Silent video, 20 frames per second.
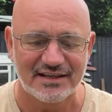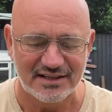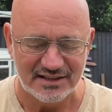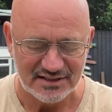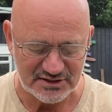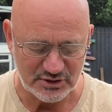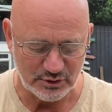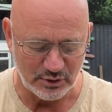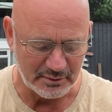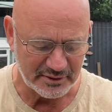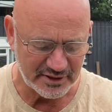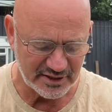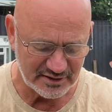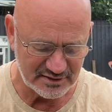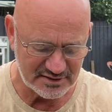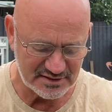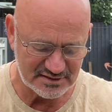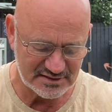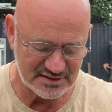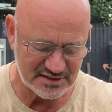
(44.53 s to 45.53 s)
So I'm going
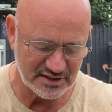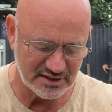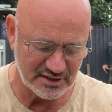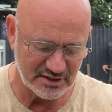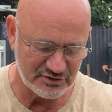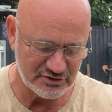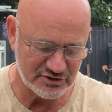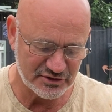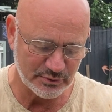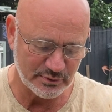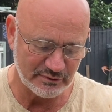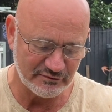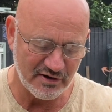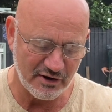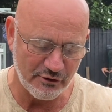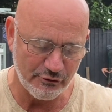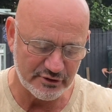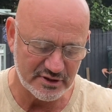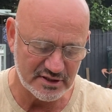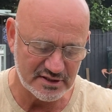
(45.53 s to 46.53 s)
to turn to a
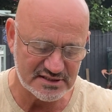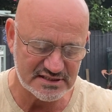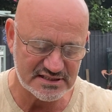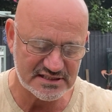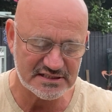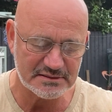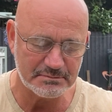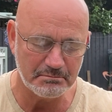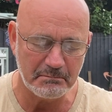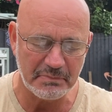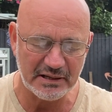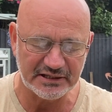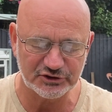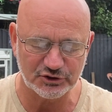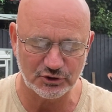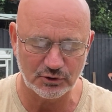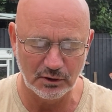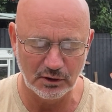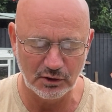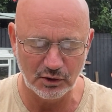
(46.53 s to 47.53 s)
very
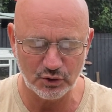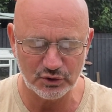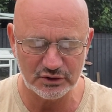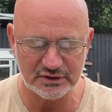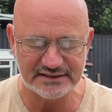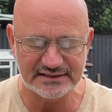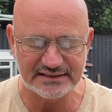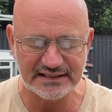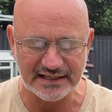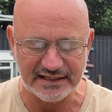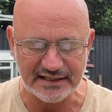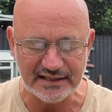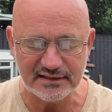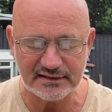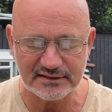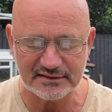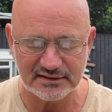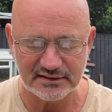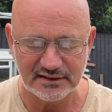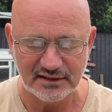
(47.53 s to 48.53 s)
special
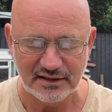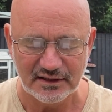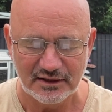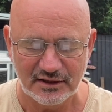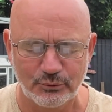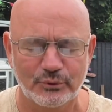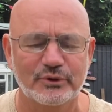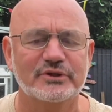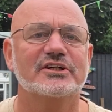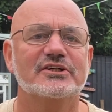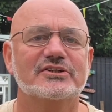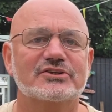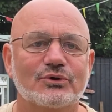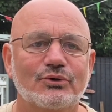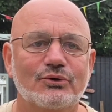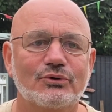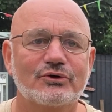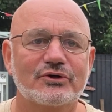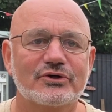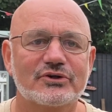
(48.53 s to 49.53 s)
date, which is
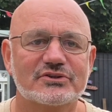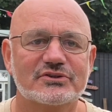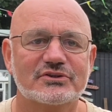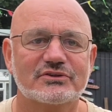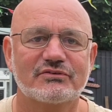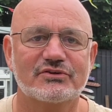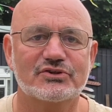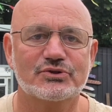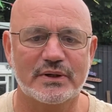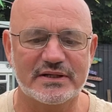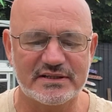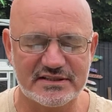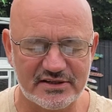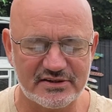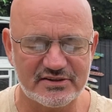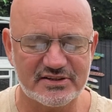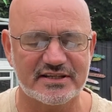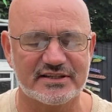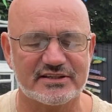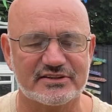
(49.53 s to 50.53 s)
August the
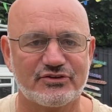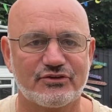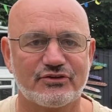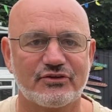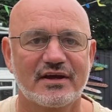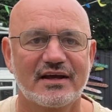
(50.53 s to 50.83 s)
26th.